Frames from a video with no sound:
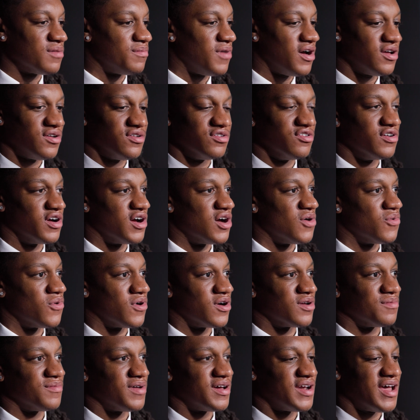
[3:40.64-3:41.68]
about the
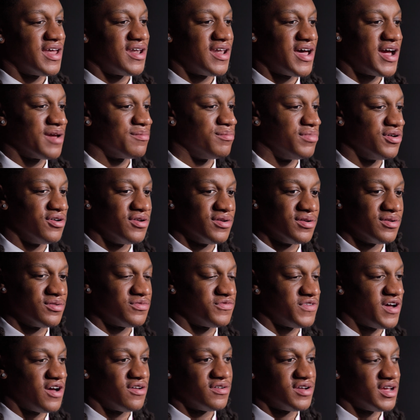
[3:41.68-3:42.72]
groundwork, man. I like building a
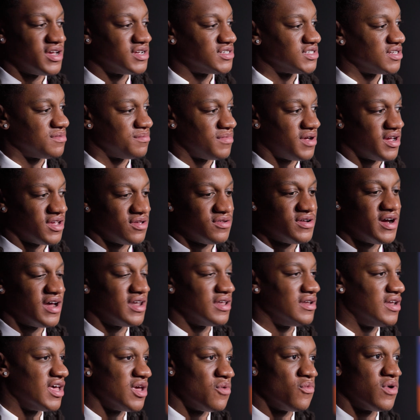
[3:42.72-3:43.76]
foundation, man. You
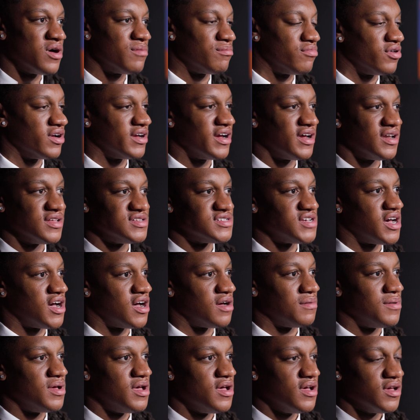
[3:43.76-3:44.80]
gotta lay one brick at a
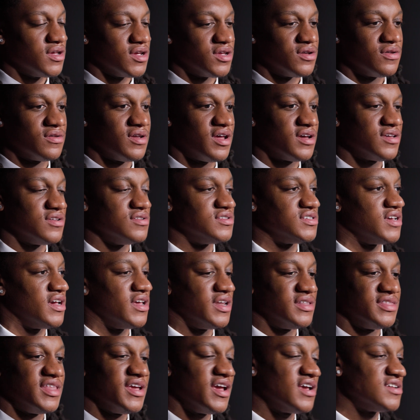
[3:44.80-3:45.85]
time. You know, like you
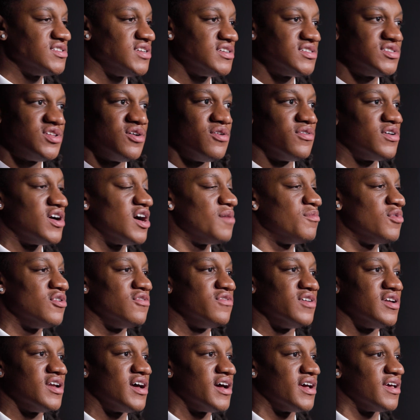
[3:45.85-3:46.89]
say, things just don't come
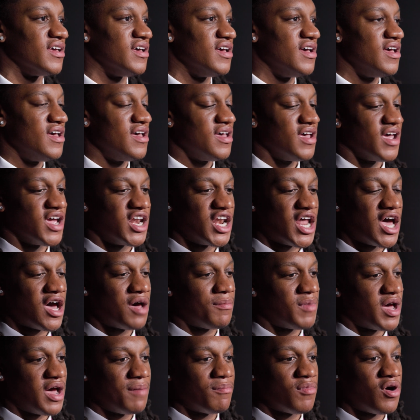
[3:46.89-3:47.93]
overnight. And now
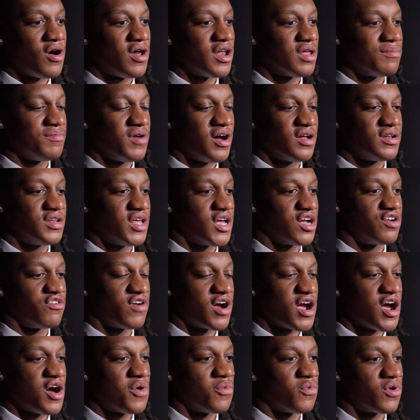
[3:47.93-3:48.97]
I'm, I'm all about that
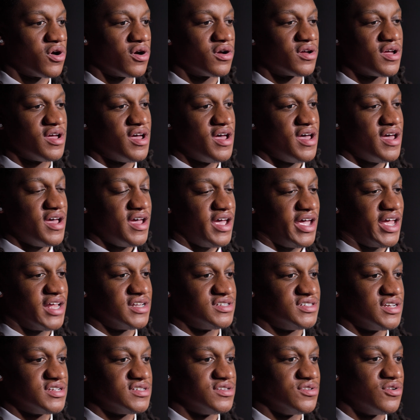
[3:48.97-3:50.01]
groundwork
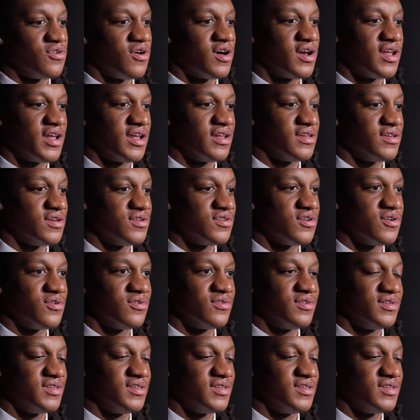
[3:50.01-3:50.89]
and just knowing that, you know,